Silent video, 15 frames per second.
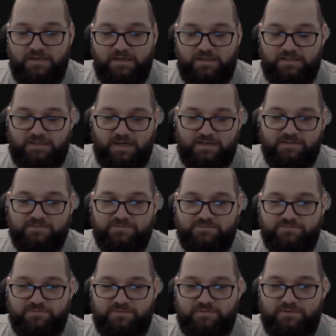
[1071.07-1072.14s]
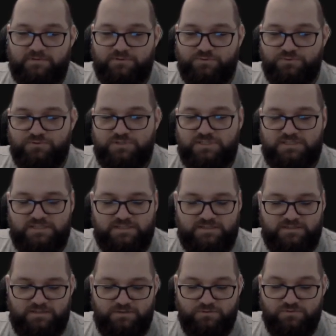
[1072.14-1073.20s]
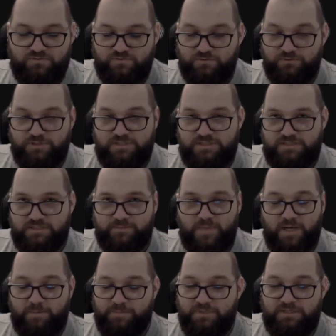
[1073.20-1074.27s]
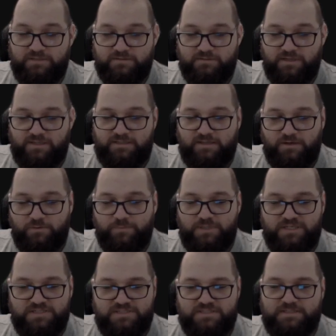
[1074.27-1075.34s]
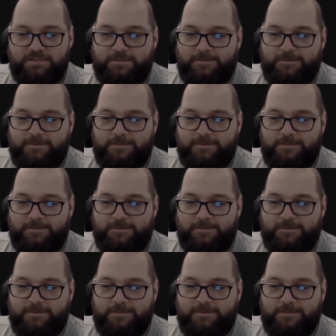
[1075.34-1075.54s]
it kind of loses its usefulness, in my opinion, right now, because